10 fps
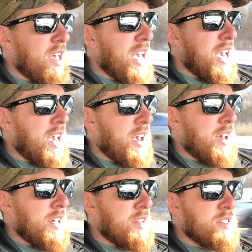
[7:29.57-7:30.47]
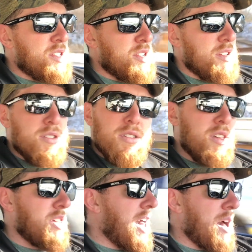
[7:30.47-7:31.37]
And
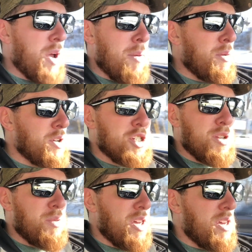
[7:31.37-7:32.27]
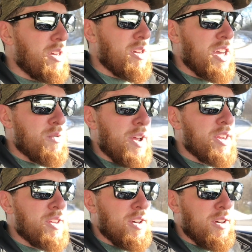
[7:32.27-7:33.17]
yeah, I mean, we should be getting
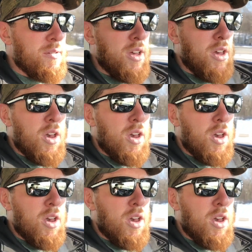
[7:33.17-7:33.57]
ready to